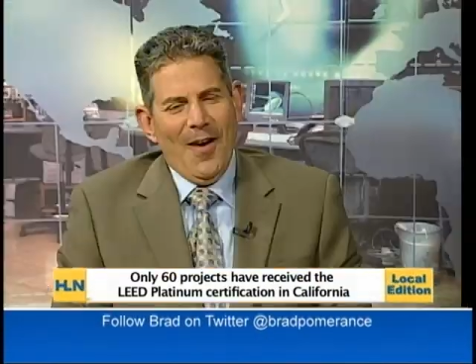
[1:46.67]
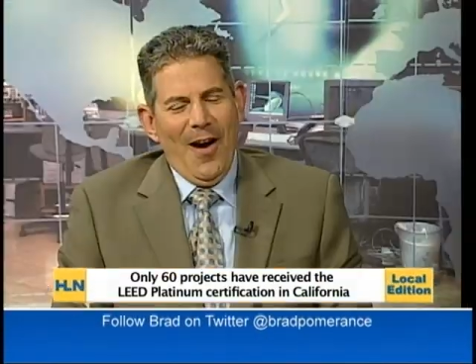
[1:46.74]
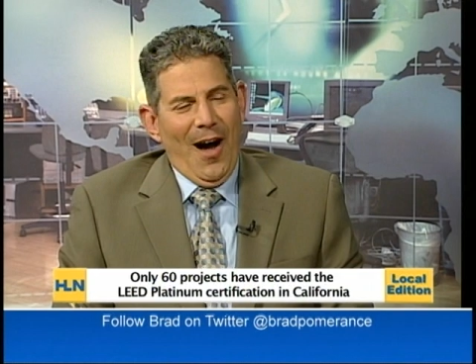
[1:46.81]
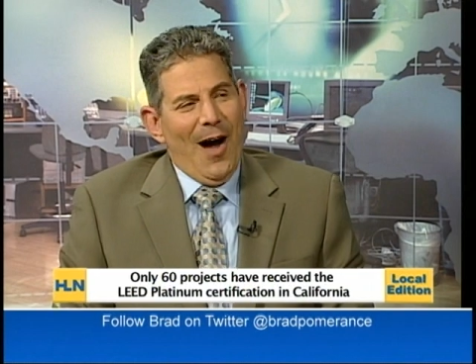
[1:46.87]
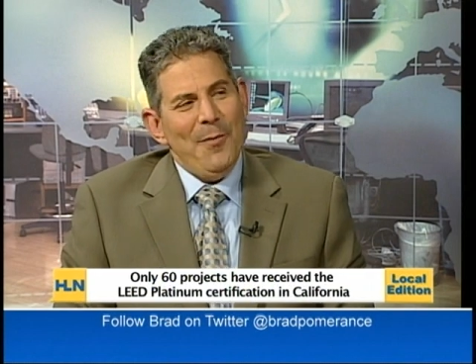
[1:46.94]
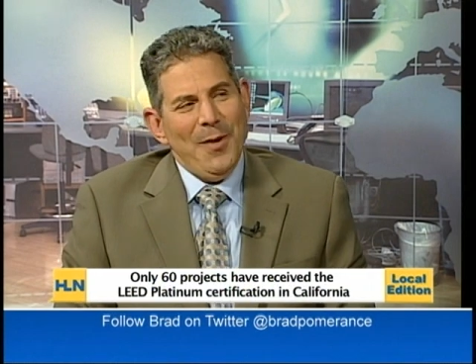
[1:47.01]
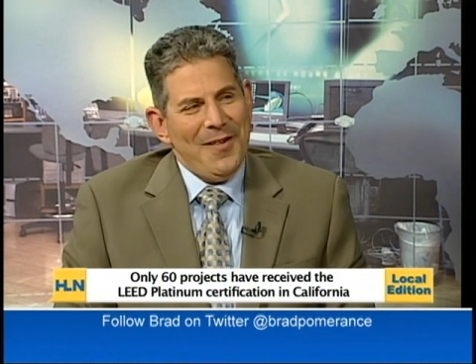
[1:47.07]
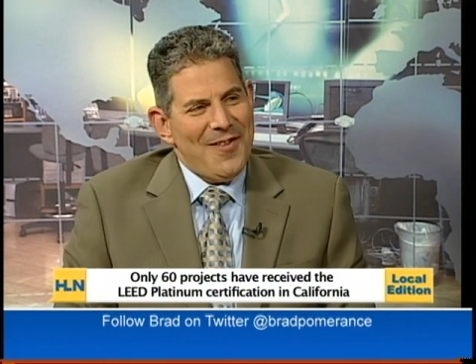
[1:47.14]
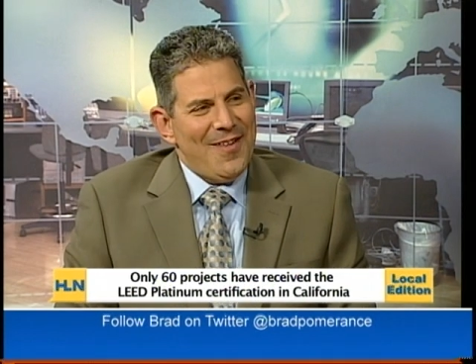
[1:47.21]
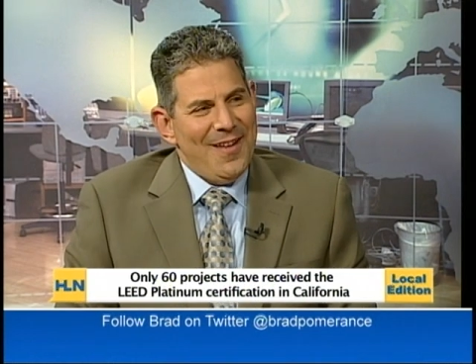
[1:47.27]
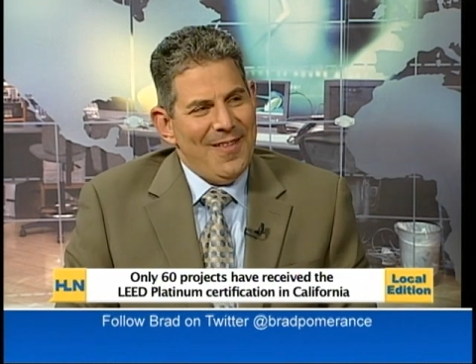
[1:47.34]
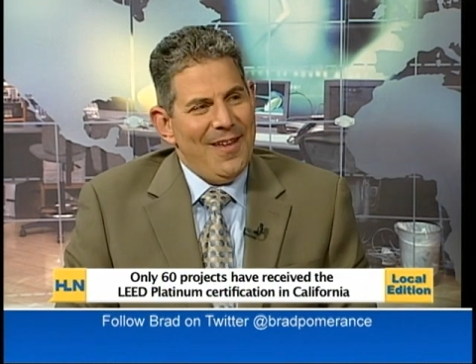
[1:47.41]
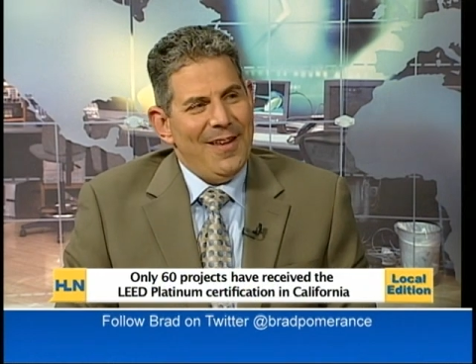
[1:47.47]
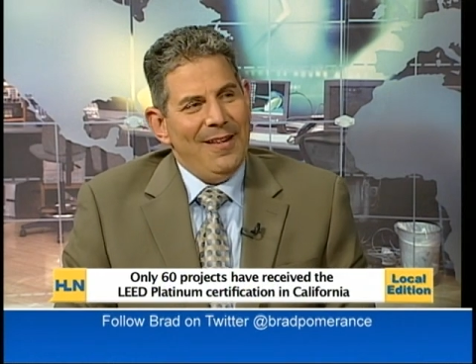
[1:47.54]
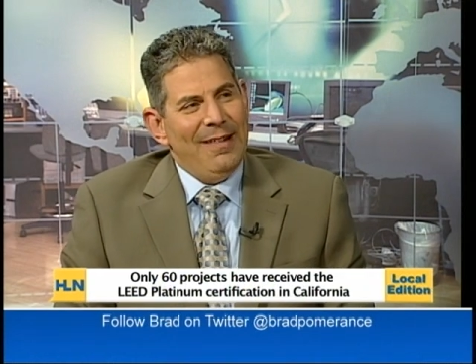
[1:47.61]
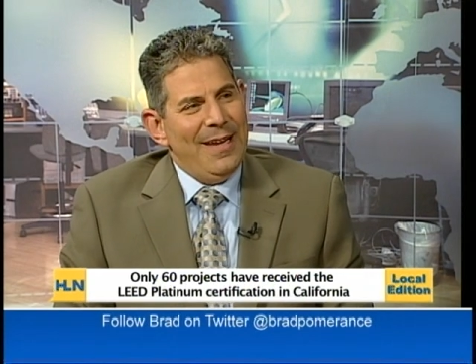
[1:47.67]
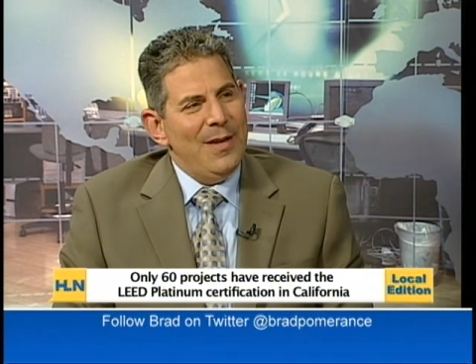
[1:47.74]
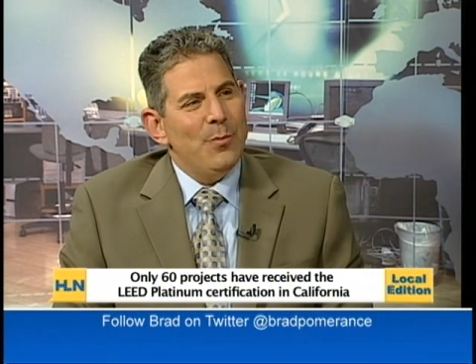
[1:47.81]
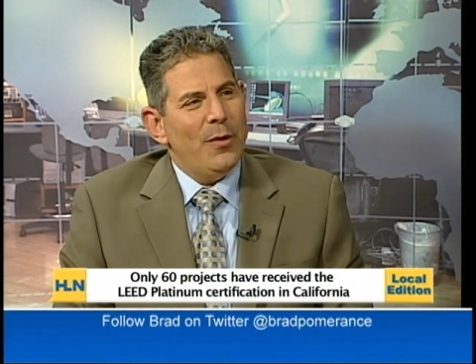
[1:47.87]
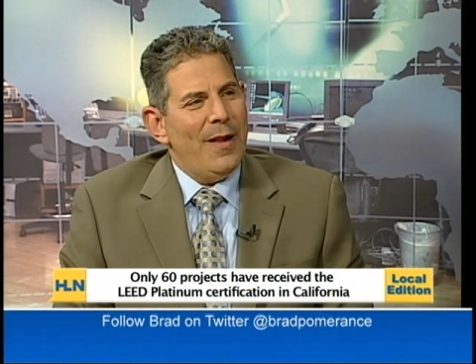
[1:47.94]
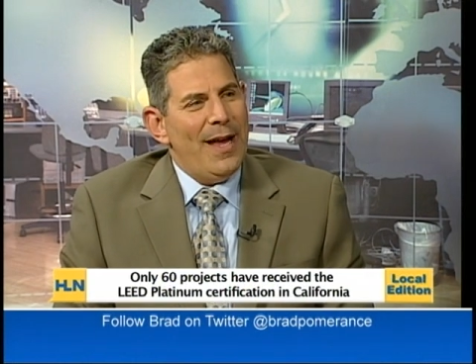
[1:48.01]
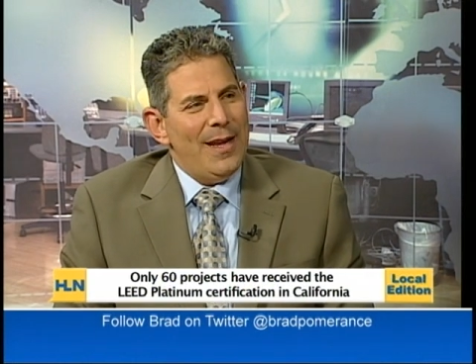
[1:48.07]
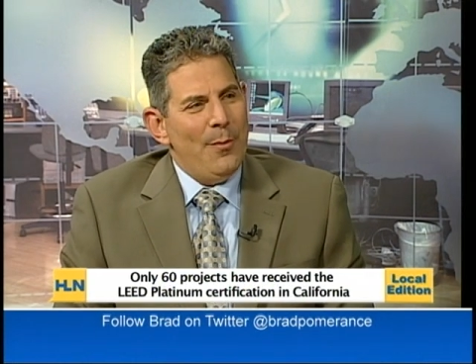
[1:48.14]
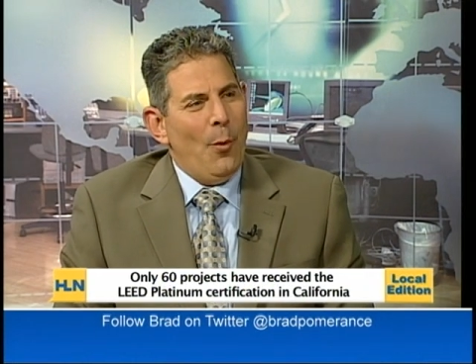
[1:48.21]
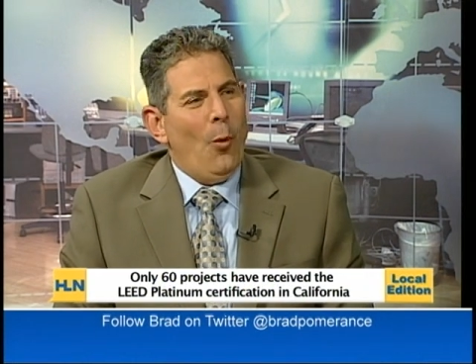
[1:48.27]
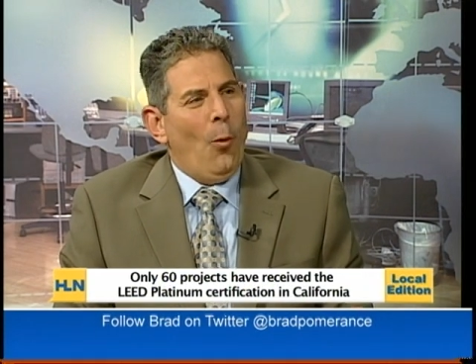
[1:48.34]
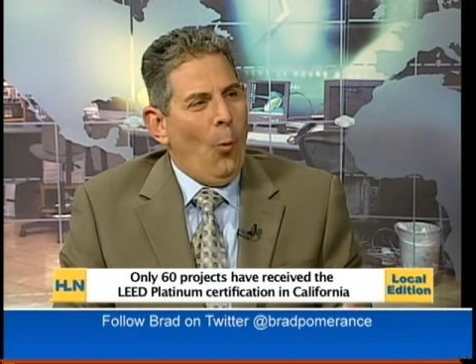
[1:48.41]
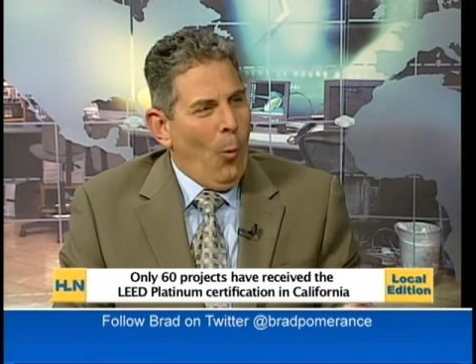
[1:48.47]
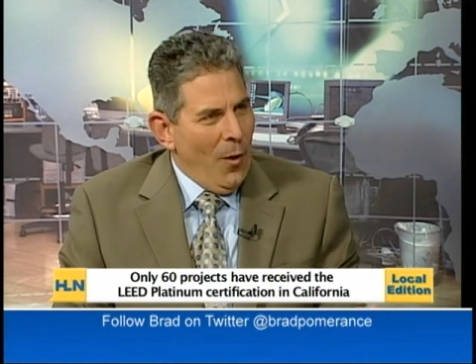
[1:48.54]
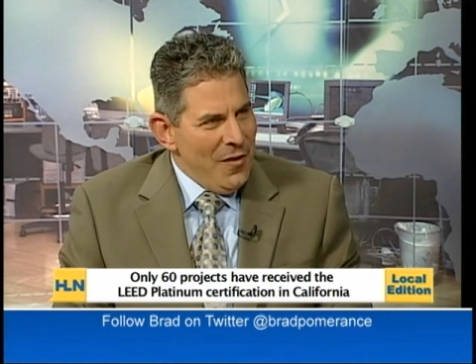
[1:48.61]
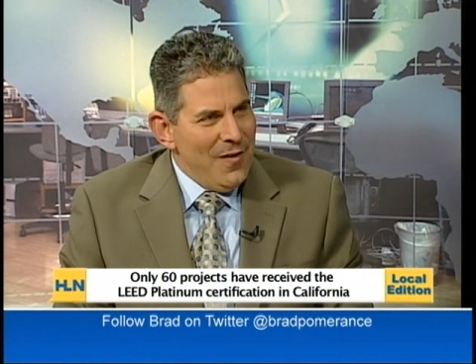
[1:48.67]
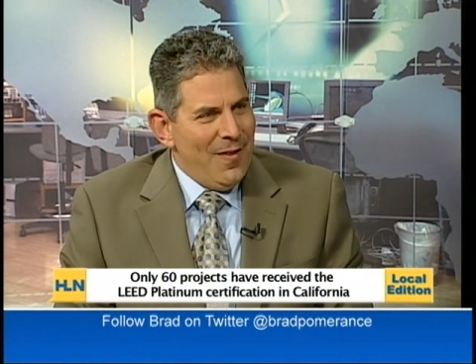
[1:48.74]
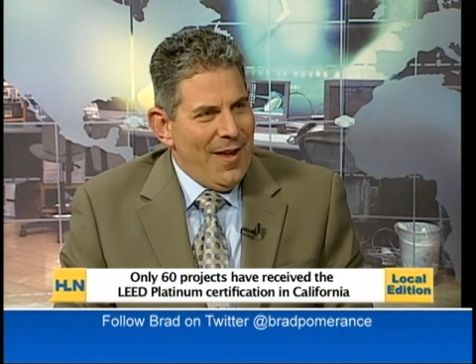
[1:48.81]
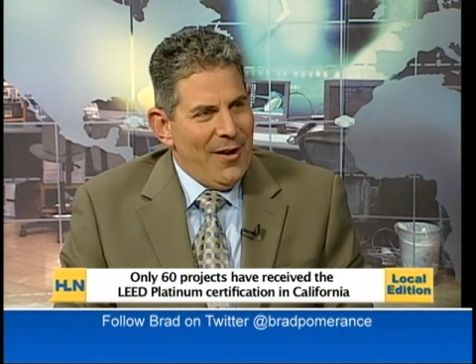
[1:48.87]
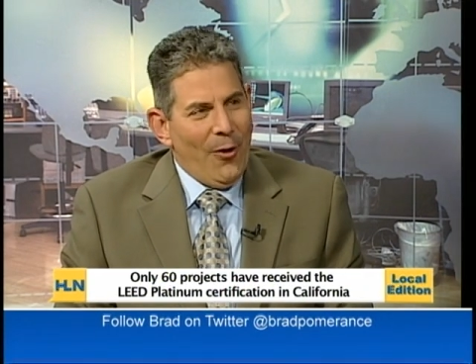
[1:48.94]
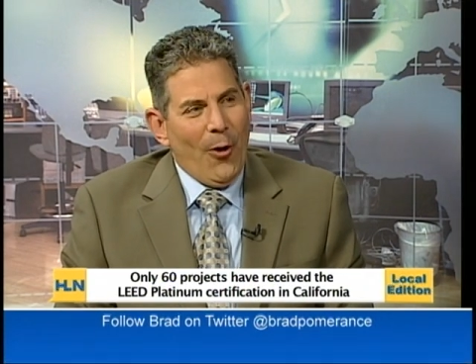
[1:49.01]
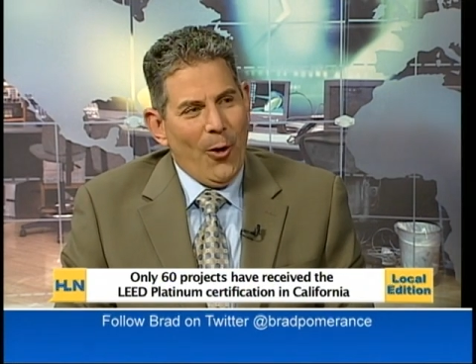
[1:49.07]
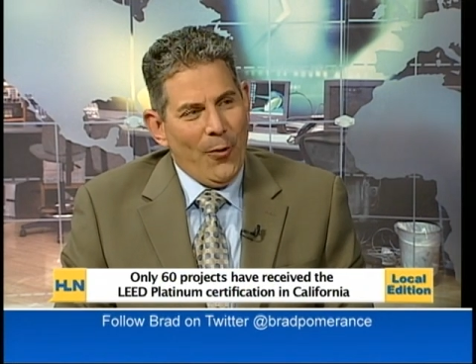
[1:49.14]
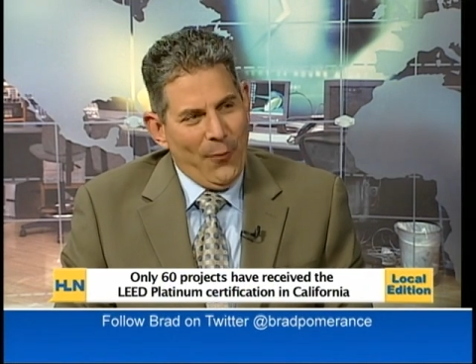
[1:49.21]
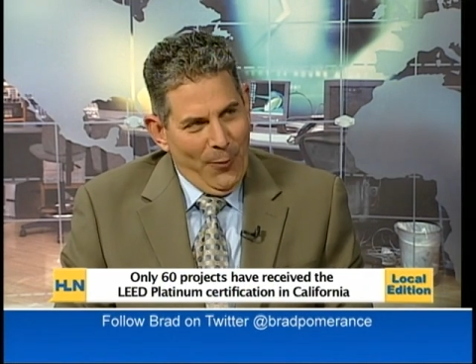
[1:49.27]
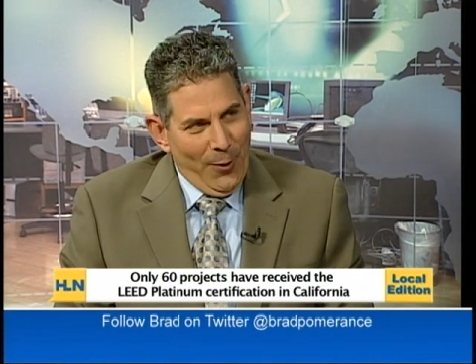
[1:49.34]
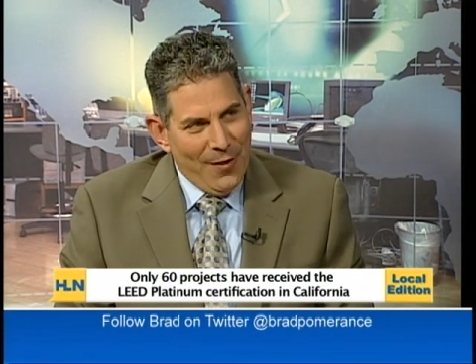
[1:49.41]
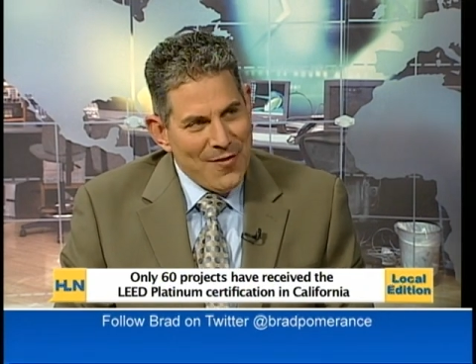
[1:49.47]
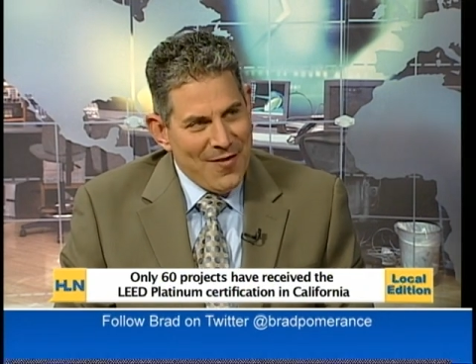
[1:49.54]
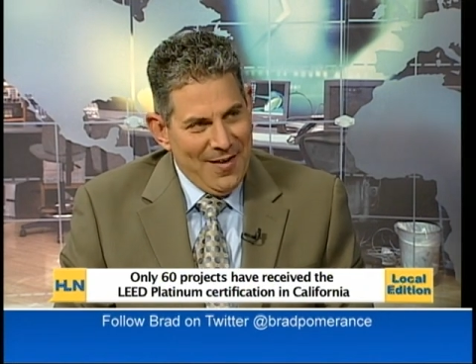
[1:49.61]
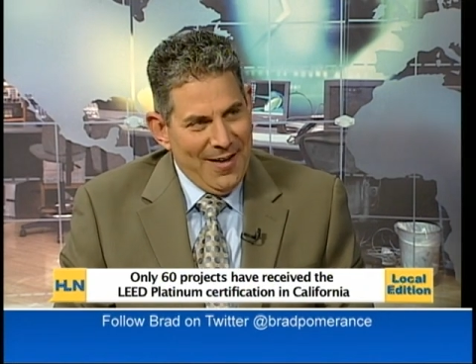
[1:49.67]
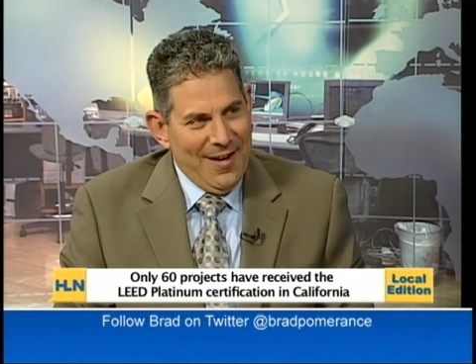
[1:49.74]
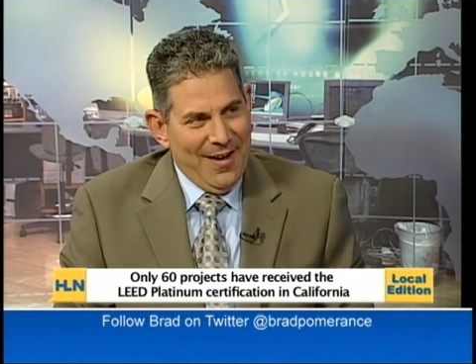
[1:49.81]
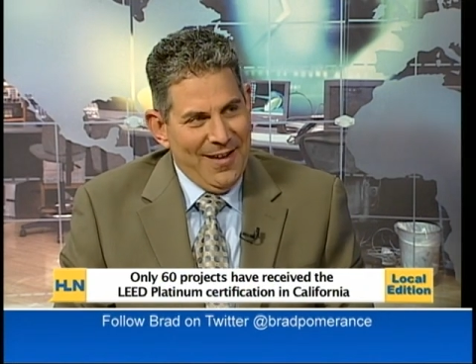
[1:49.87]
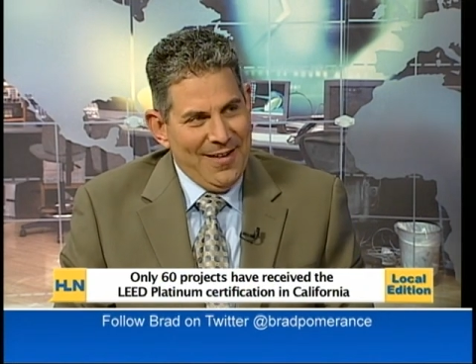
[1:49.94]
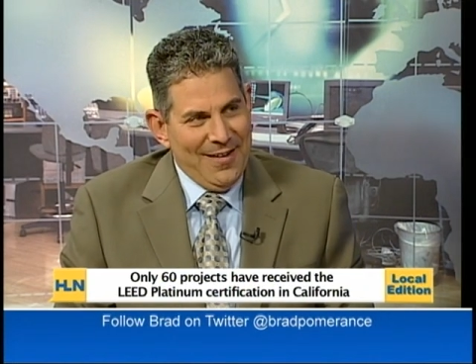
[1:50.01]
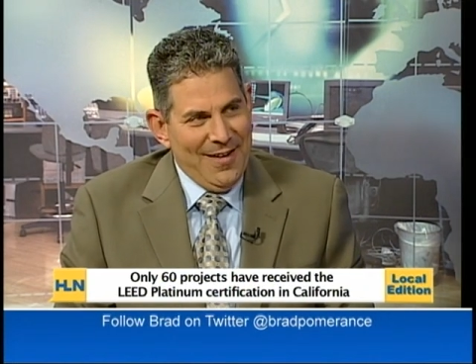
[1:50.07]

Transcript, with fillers: I'm going to say that LEED platinum wasn't that hard for us to hit,